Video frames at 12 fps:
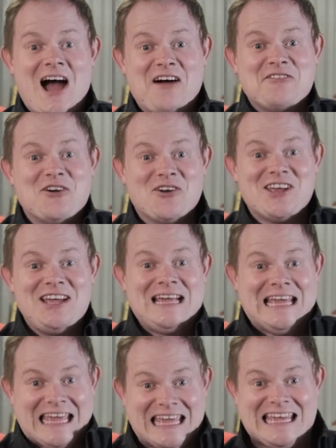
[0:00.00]
I've got it.
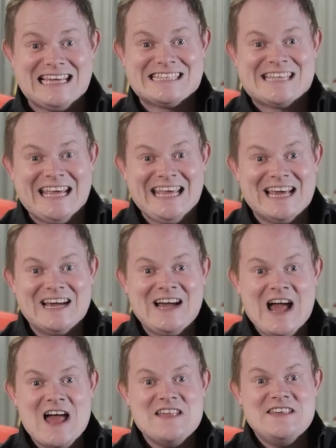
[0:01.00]
It's
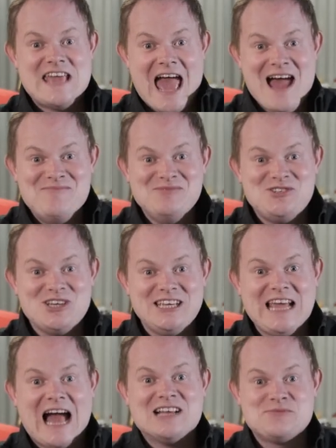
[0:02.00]
here. The
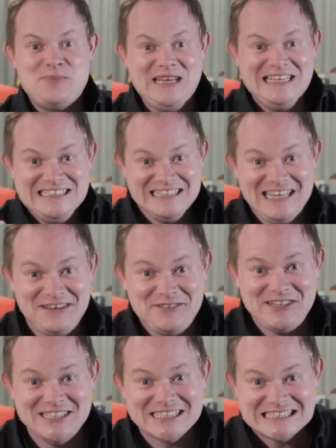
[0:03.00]
MG has been
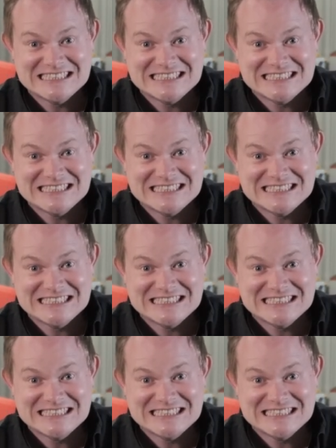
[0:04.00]
delivered.